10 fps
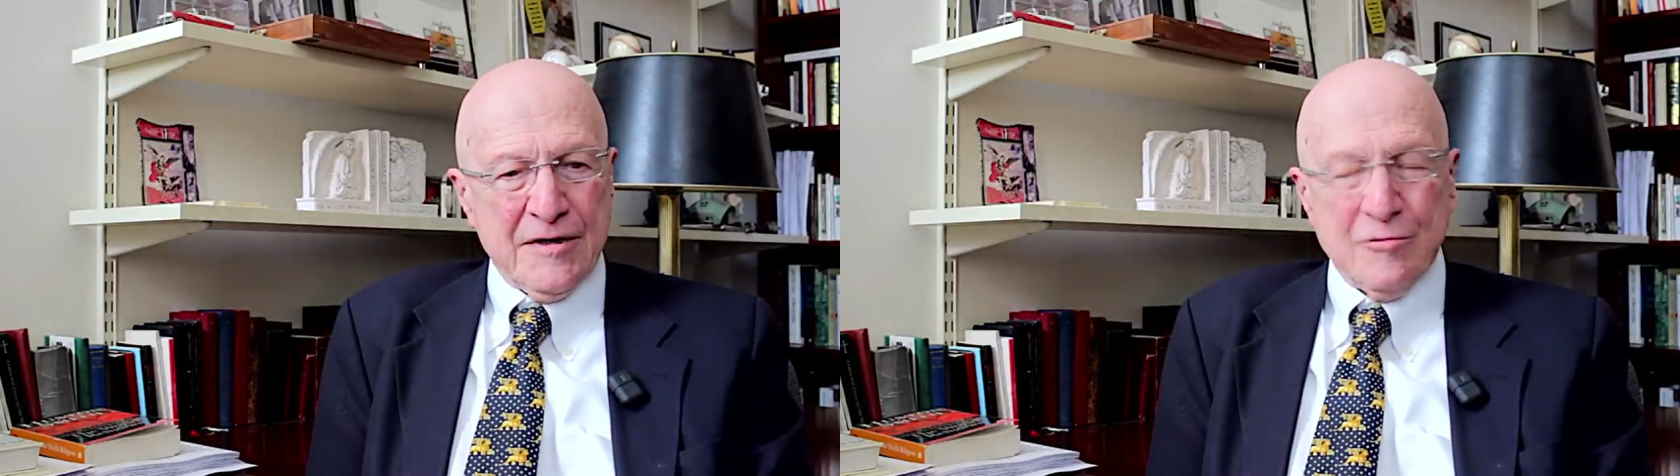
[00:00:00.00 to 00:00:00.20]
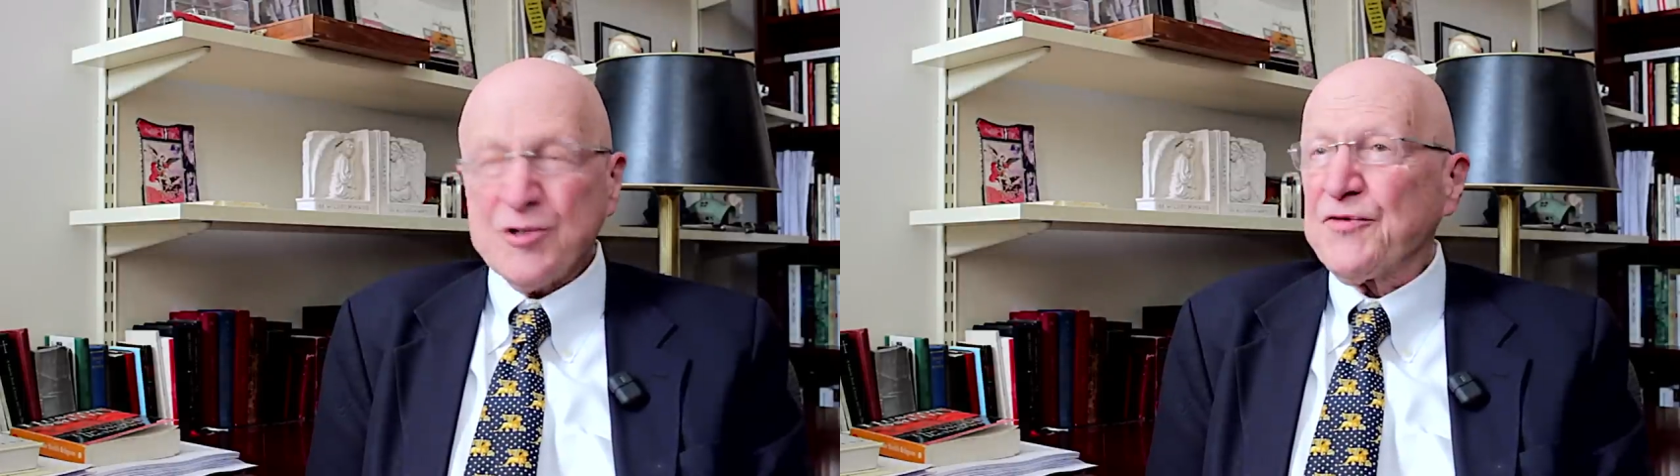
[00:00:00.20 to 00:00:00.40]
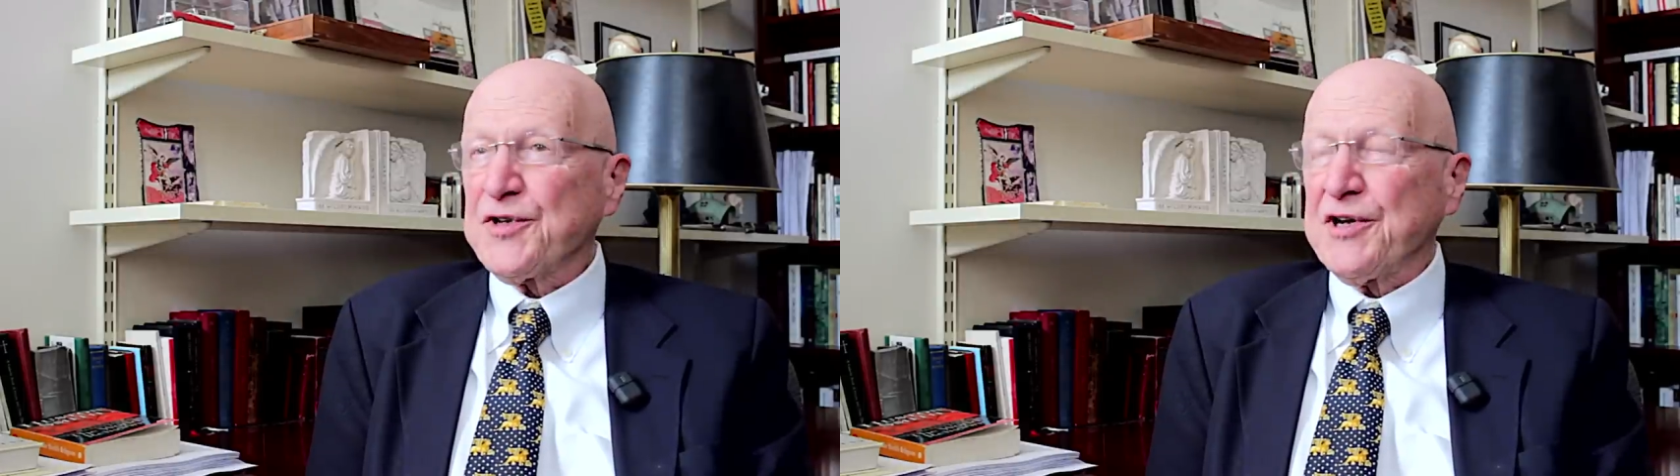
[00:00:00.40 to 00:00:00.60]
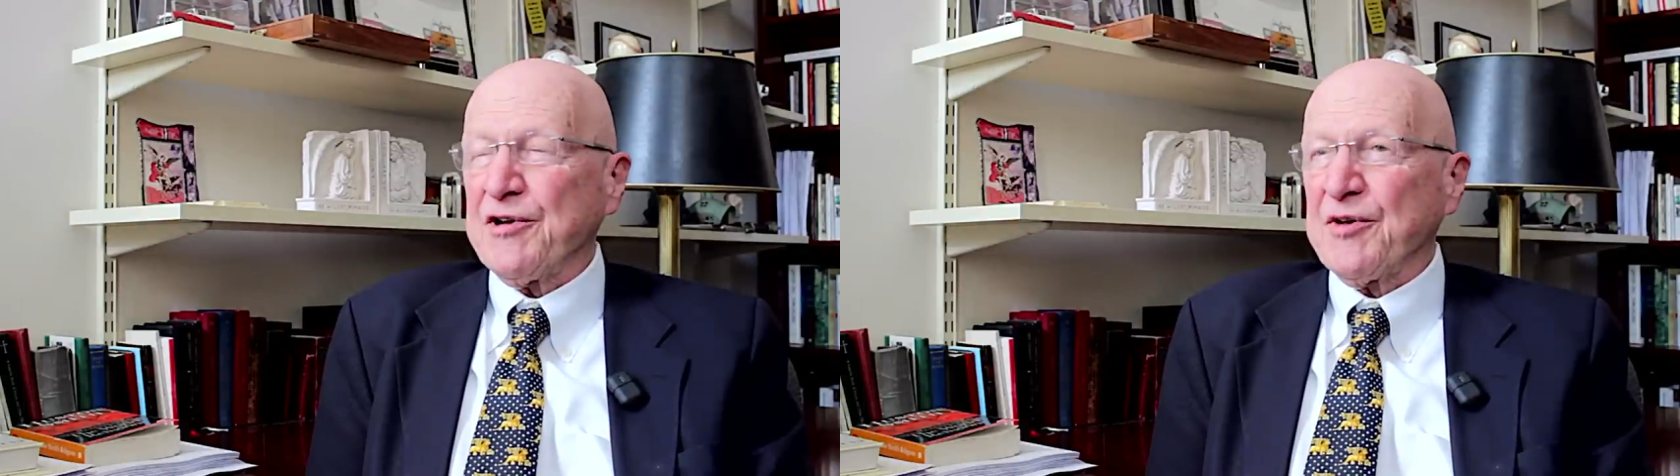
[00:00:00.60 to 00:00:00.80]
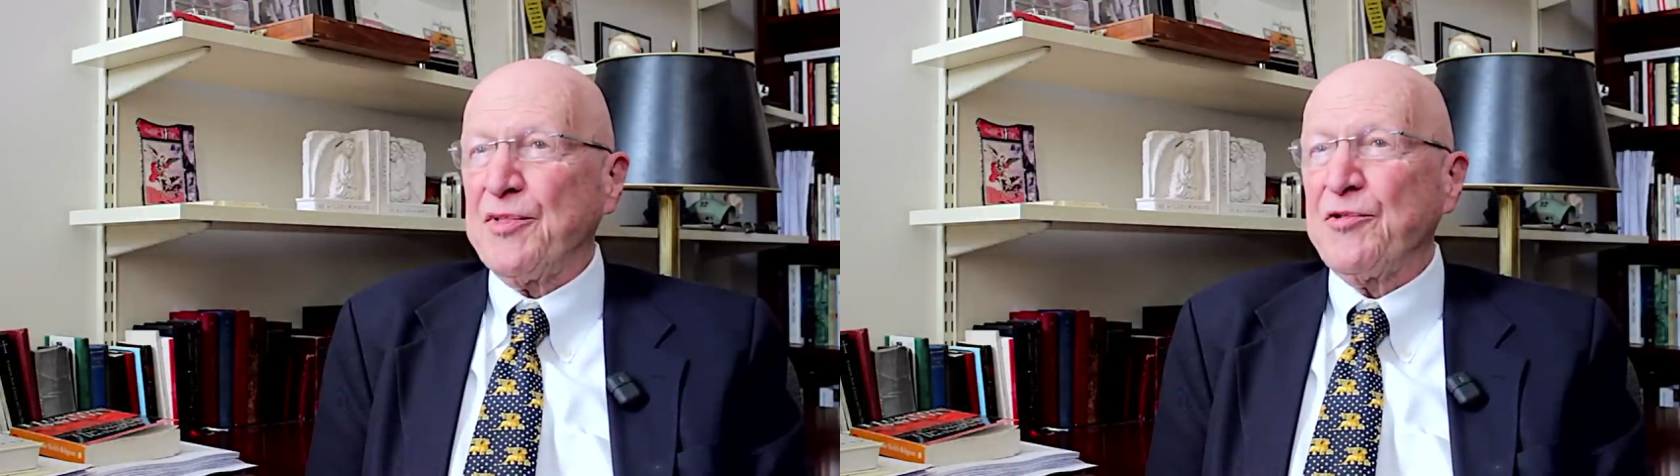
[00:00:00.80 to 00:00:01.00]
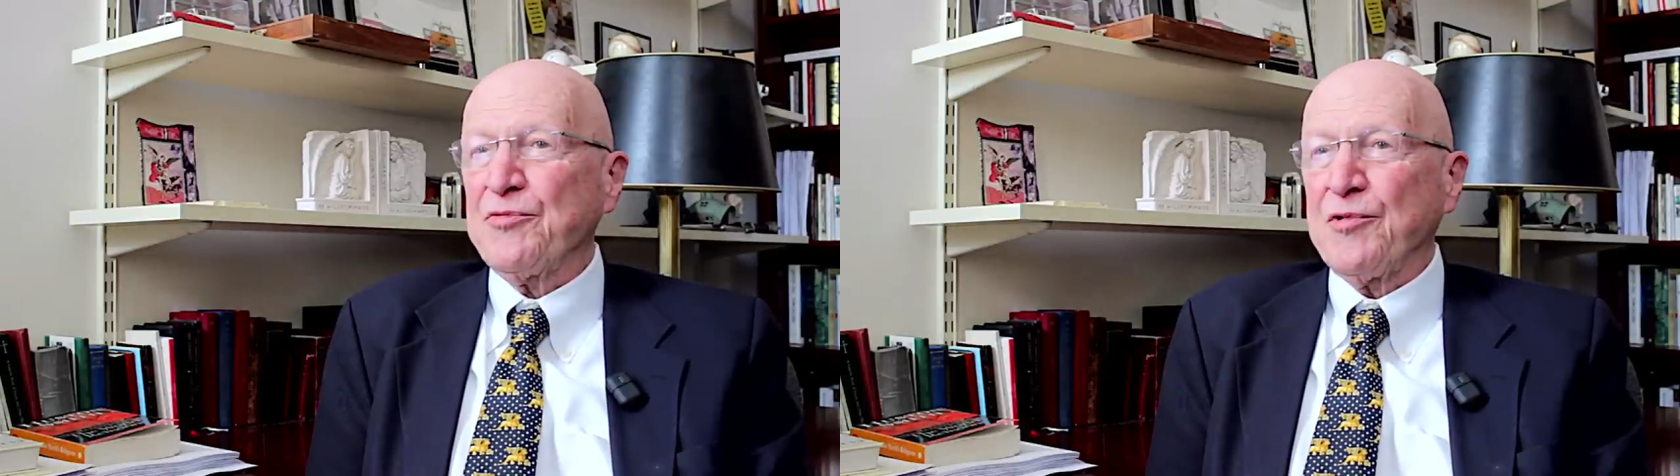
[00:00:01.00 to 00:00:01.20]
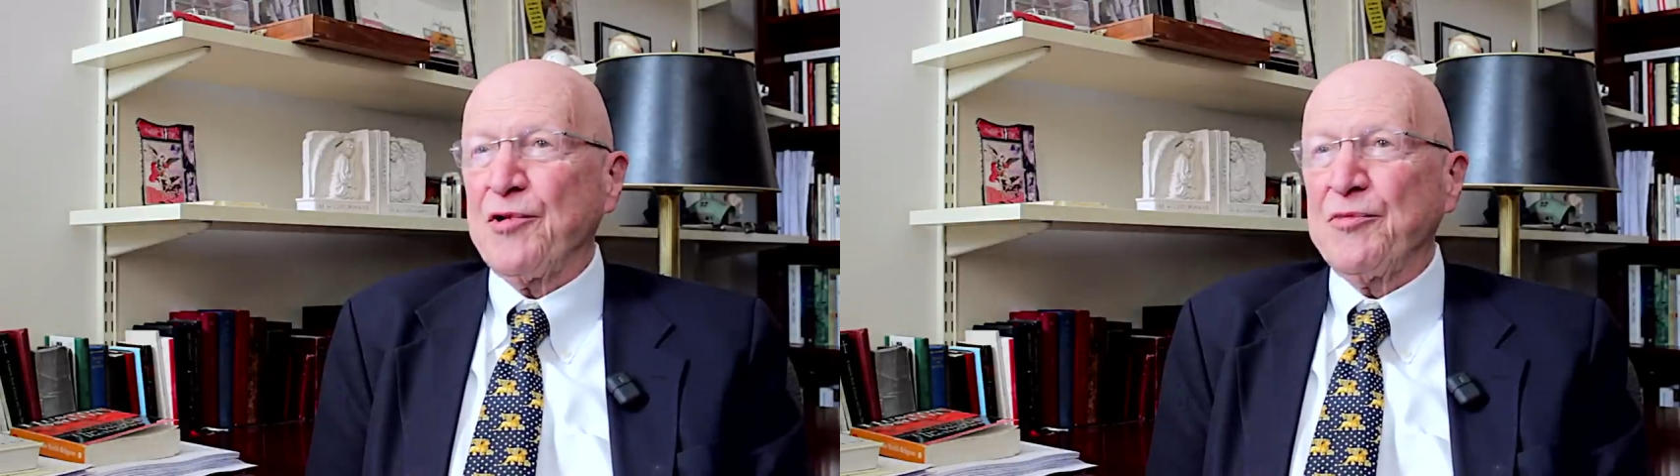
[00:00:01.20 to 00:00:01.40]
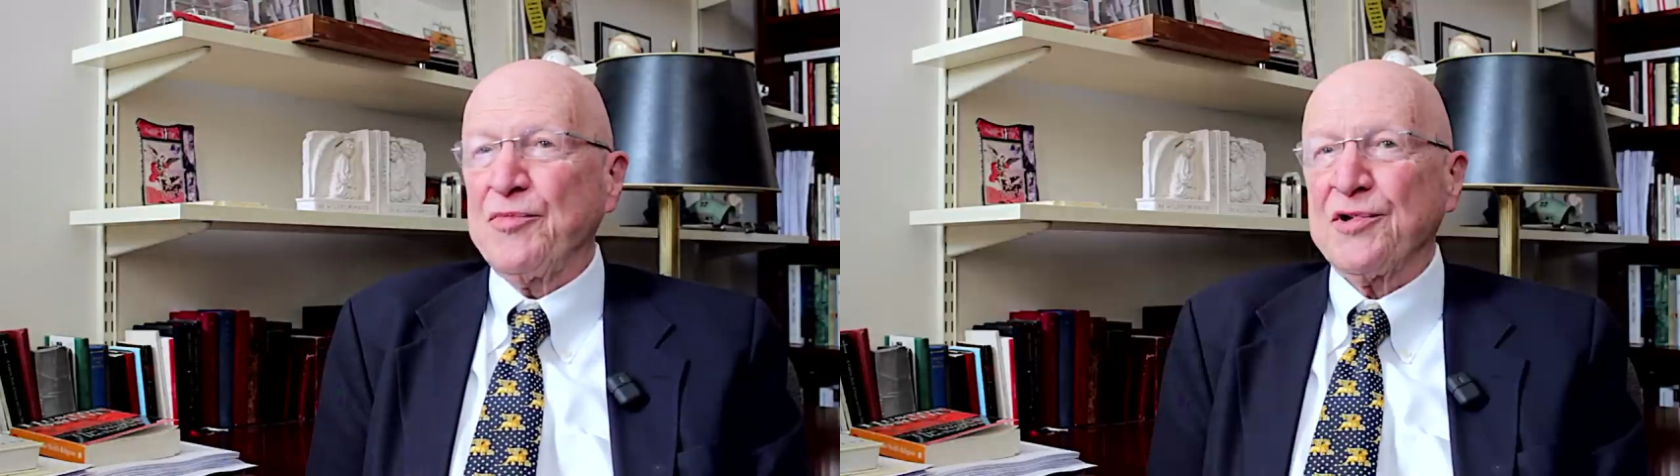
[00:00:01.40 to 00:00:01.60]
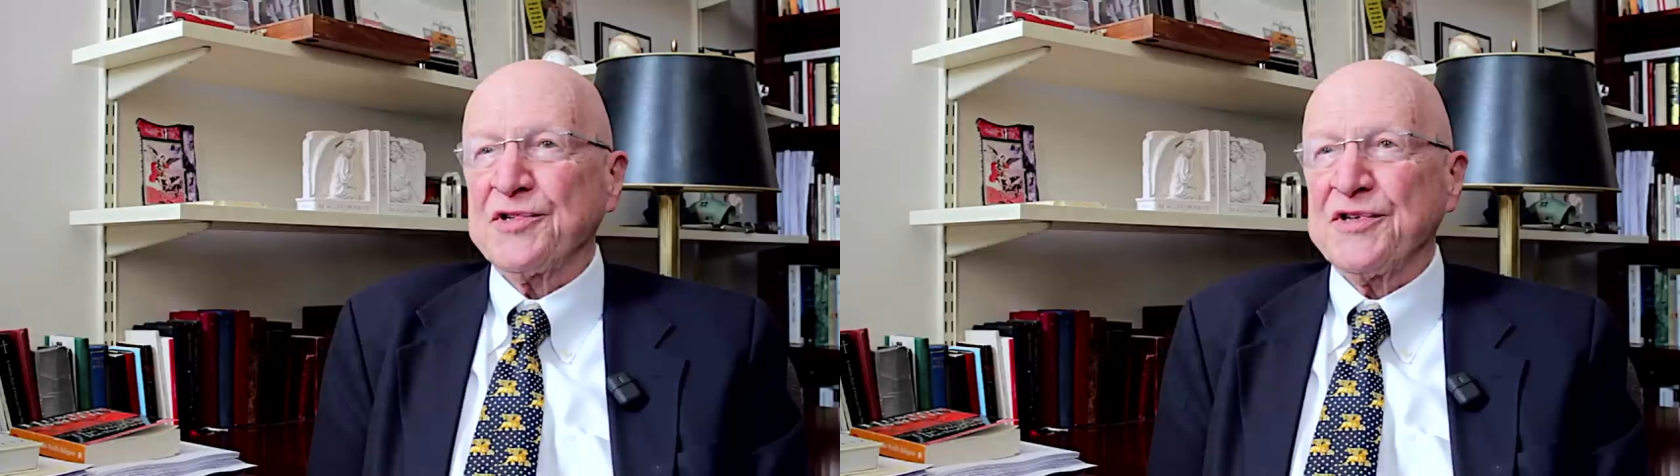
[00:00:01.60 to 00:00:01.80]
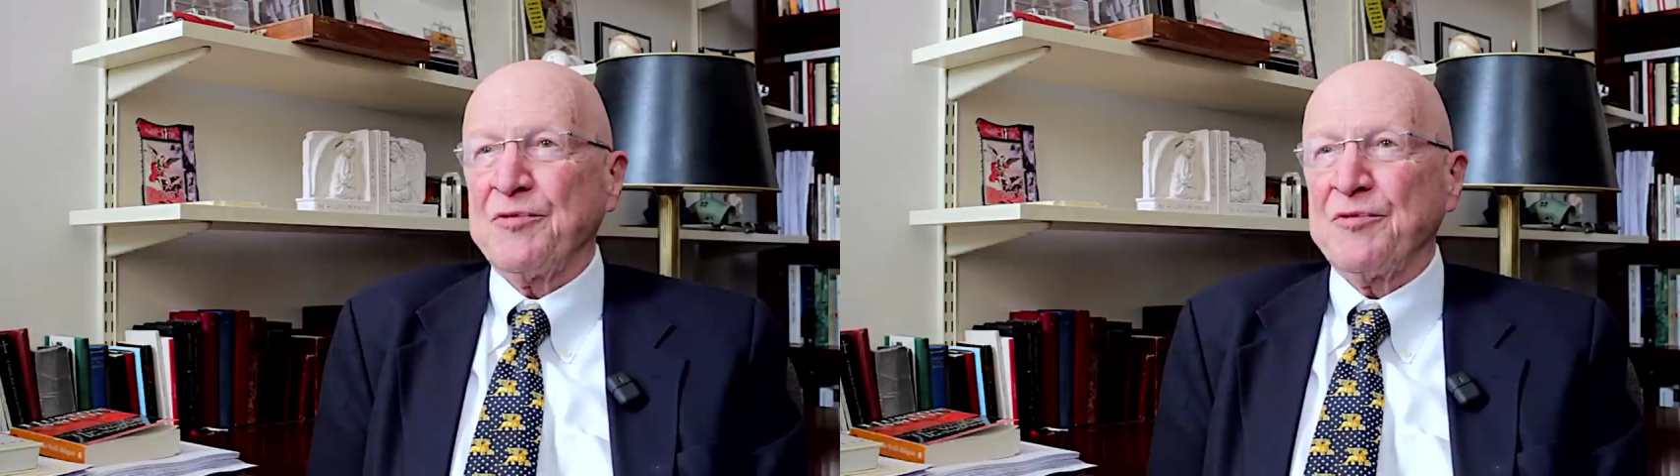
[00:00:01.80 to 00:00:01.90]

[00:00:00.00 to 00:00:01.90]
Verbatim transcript: Christopher Derrick both wrote books